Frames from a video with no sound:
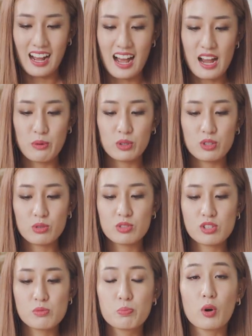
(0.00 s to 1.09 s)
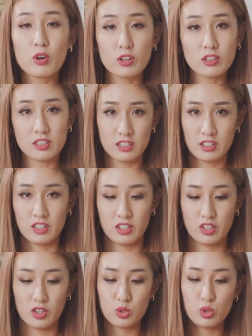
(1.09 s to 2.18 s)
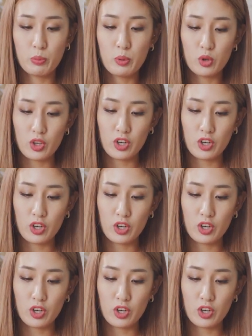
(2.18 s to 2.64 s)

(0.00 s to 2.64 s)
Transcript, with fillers: I will use this bowl to put